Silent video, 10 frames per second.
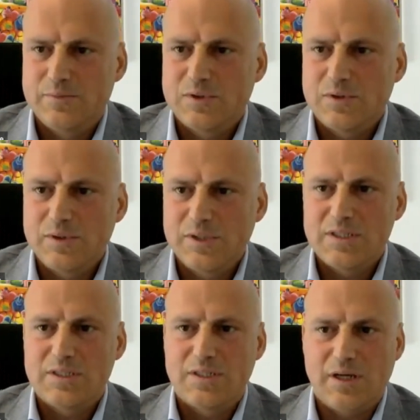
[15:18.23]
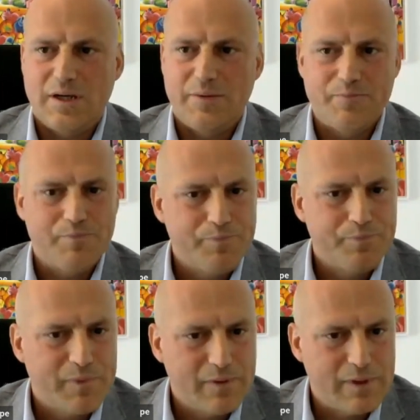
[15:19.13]
So this
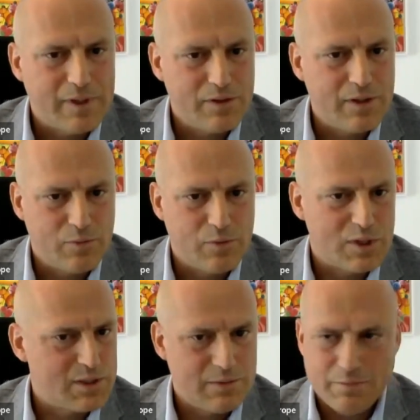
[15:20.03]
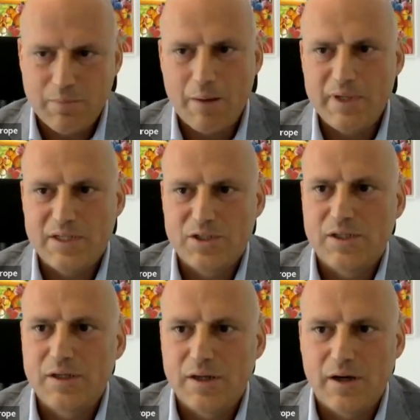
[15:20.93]
that was published
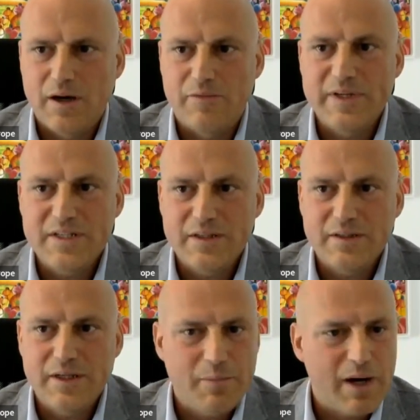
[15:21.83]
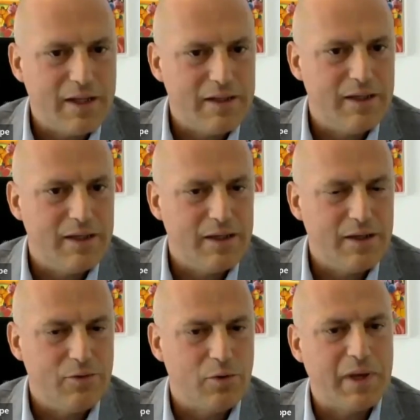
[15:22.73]
recently by the
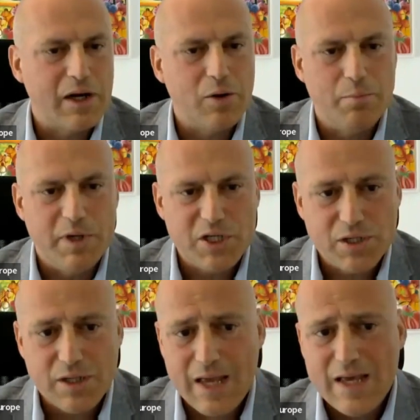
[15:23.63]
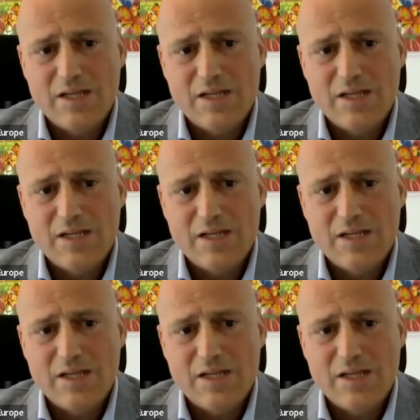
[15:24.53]
European Commission.